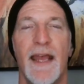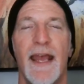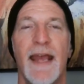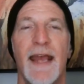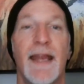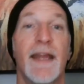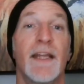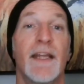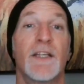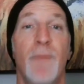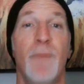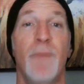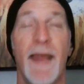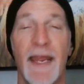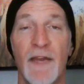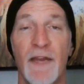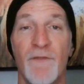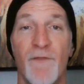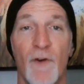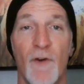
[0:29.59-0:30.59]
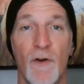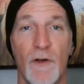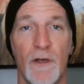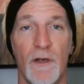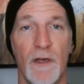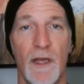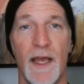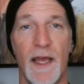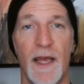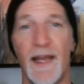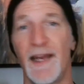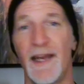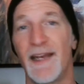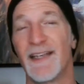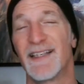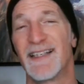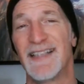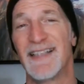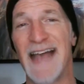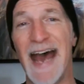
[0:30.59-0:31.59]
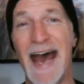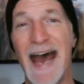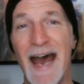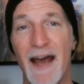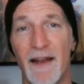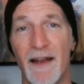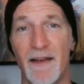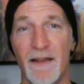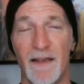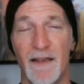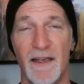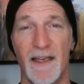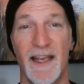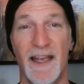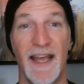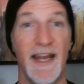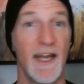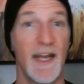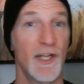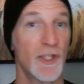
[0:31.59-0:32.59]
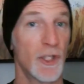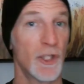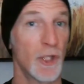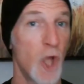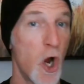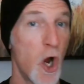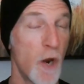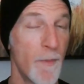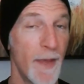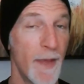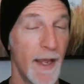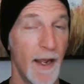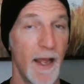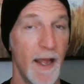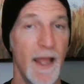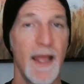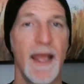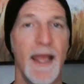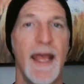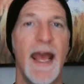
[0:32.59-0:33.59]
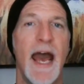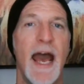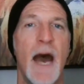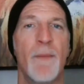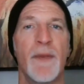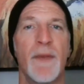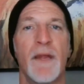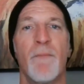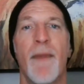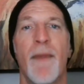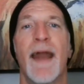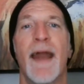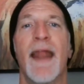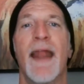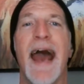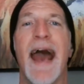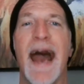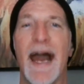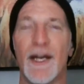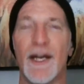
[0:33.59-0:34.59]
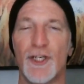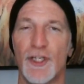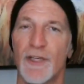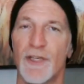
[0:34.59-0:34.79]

And it is painful, and it is sad, and it is alarming how many men actually